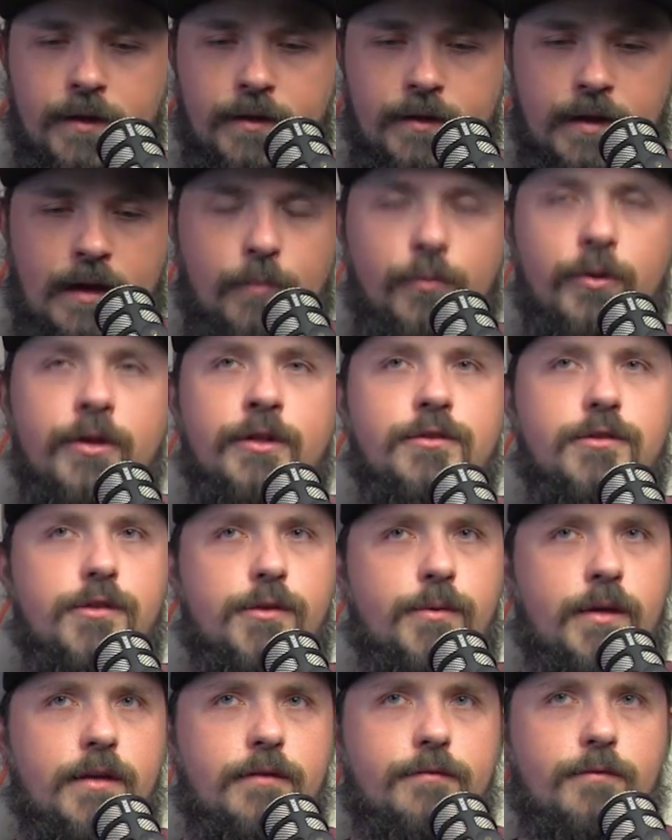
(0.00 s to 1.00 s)
I wouldn't
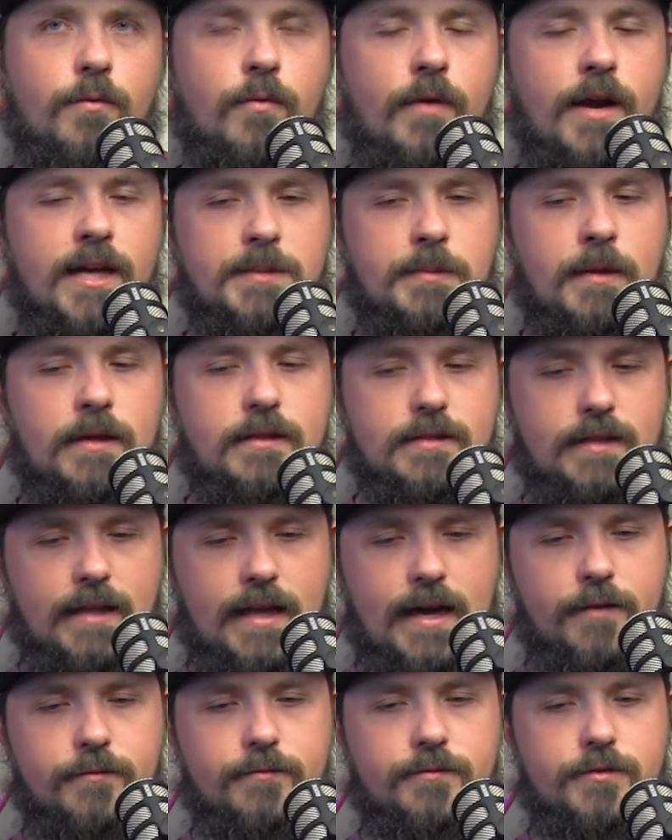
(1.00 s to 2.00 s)
do it for Xbox
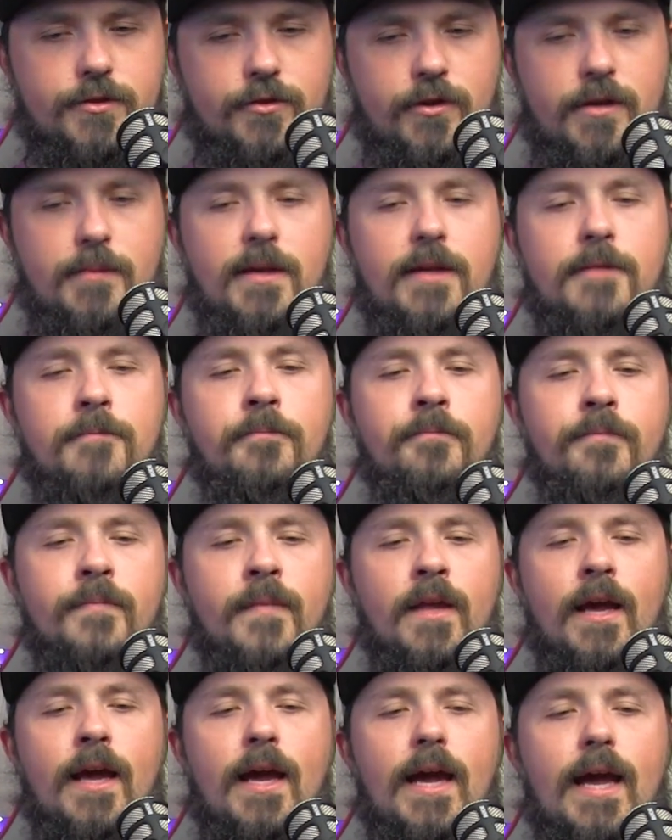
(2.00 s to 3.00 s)
Cloud streaming.
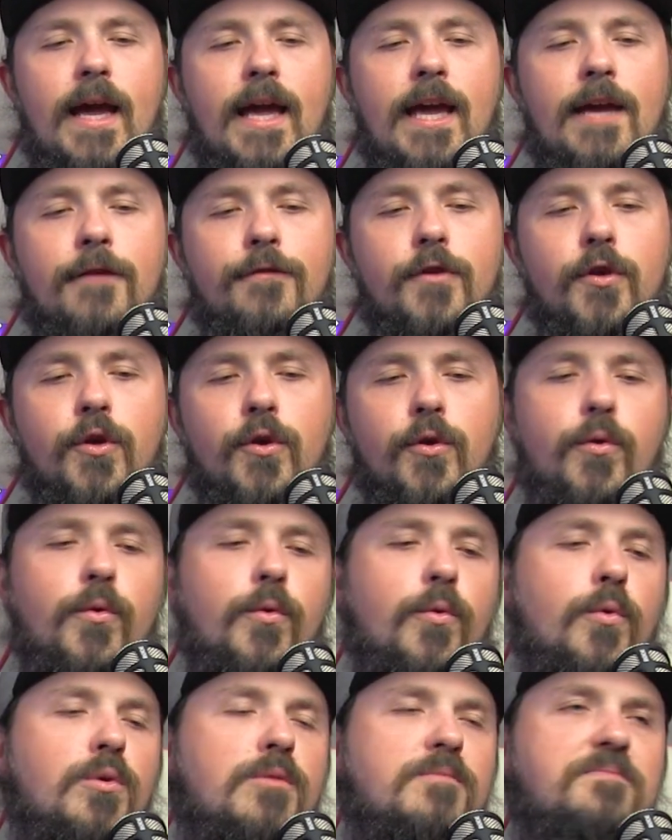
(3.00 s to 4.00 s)
If
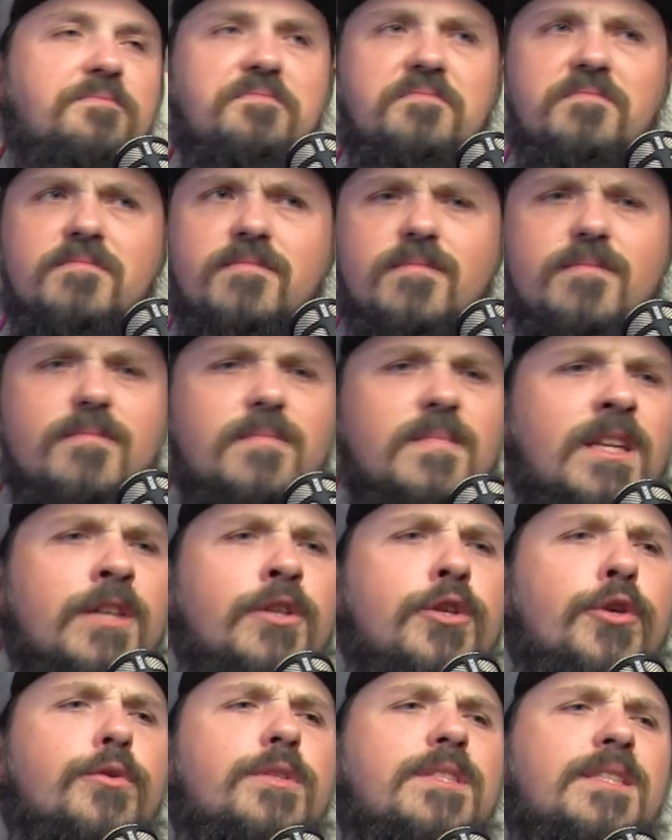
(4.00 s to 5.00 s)
you
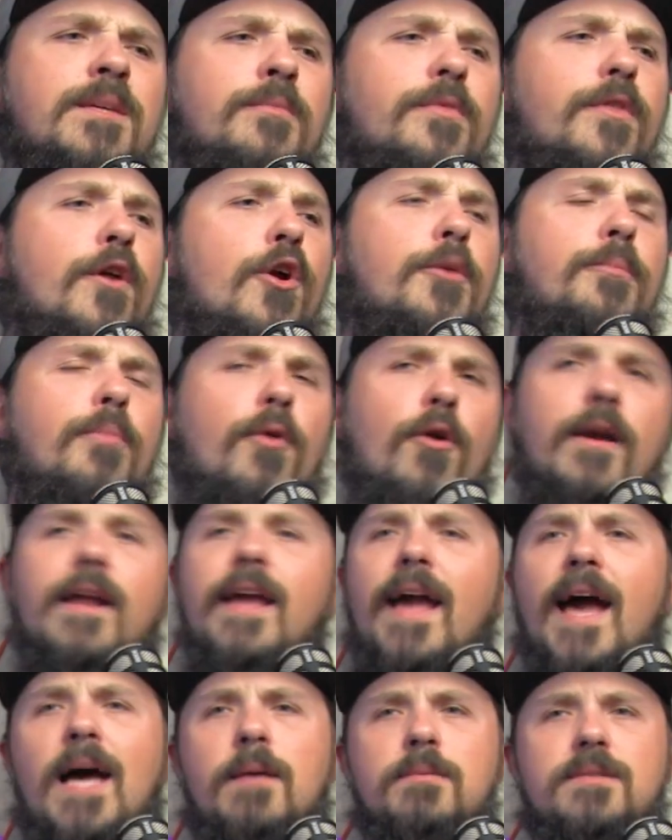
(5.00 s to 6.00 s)
use some
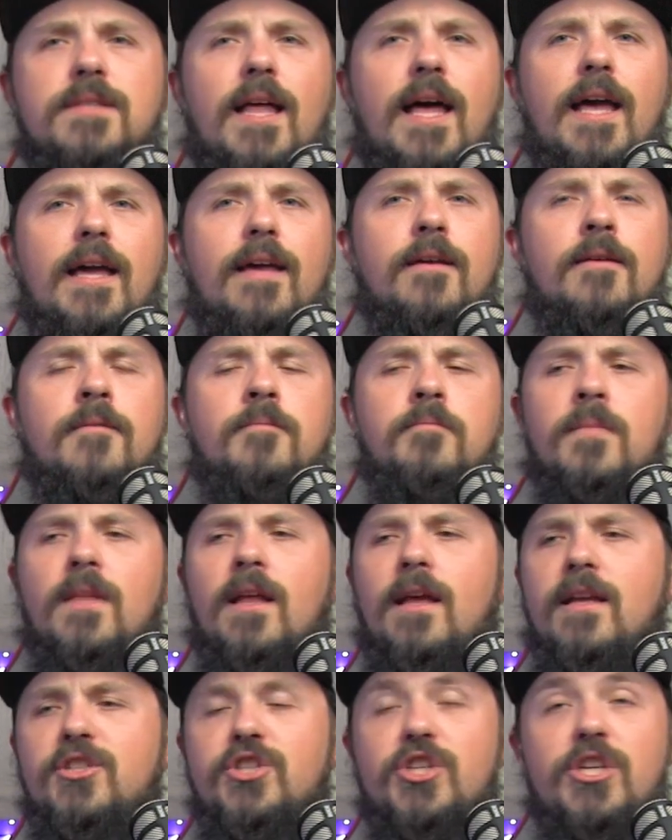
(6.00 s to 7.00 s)
third-party apps like
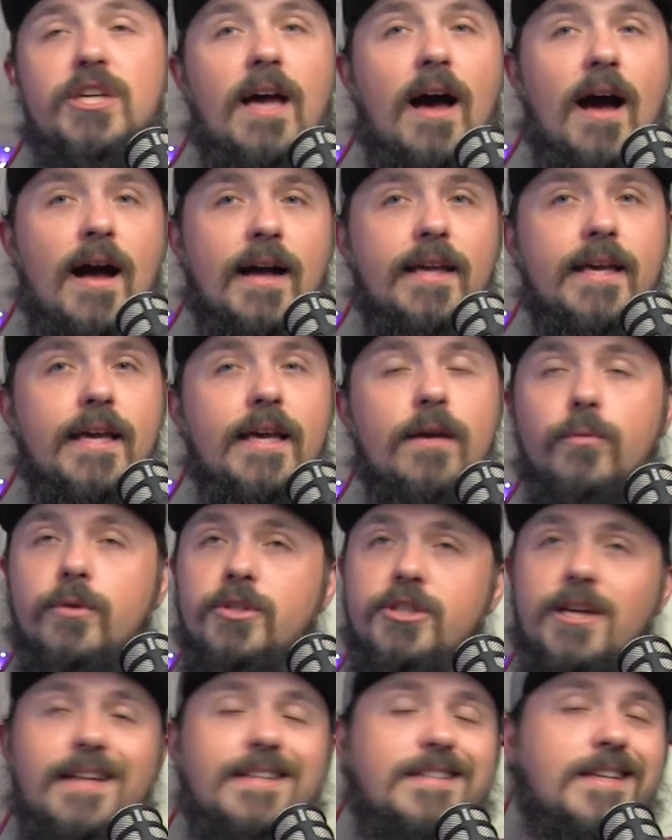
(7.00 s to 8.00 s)
Chiaki,
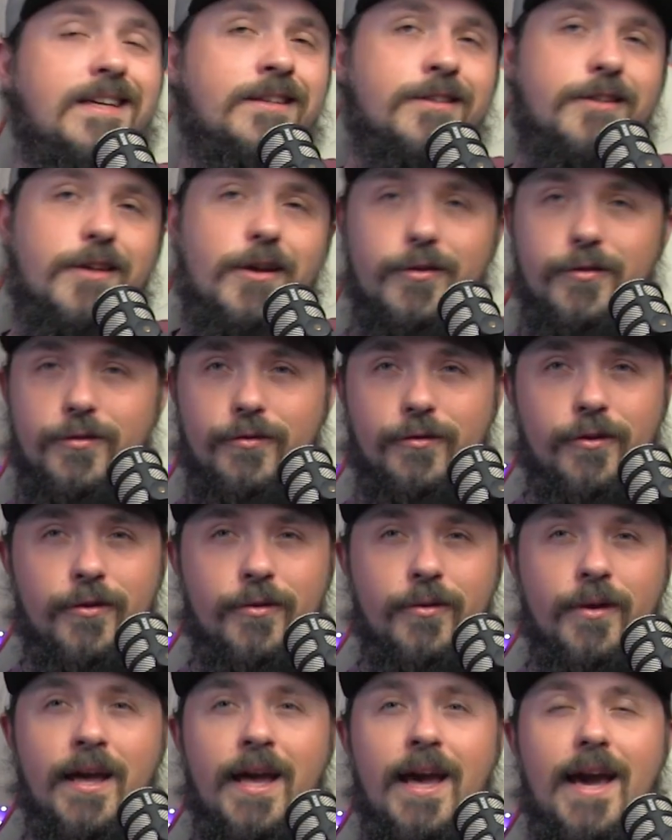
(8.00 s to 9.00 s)
which I didn't go
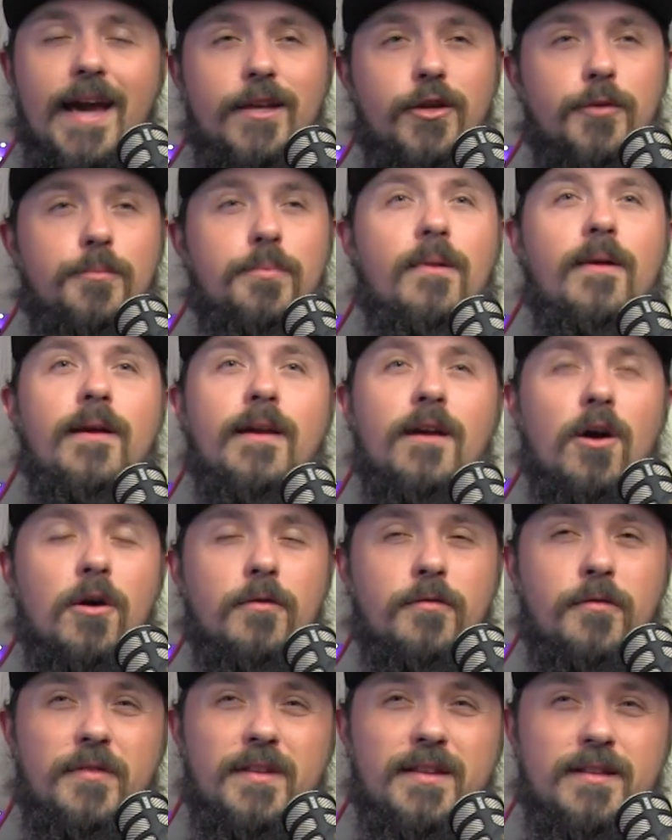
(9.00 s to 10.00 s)
through, and you're playing
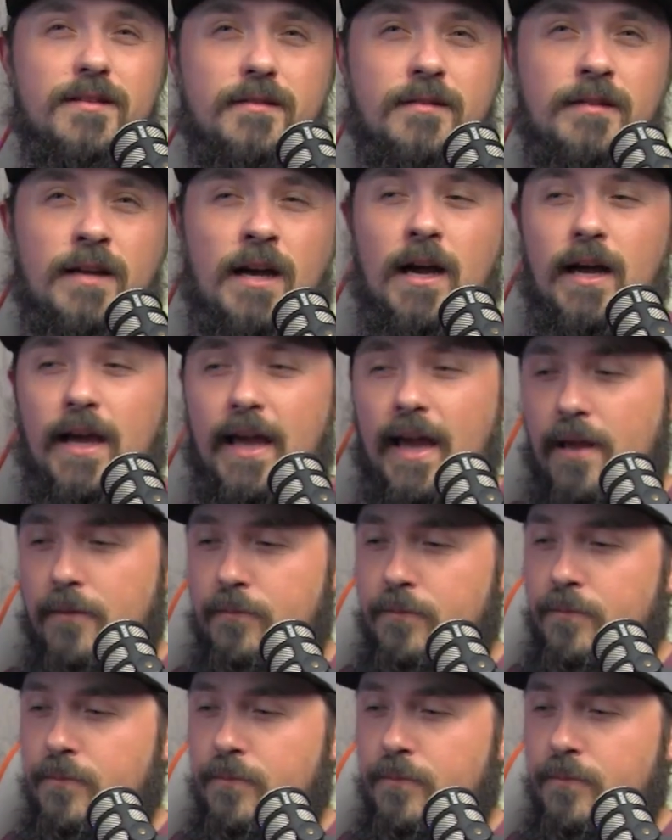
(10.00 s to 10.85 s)
off of a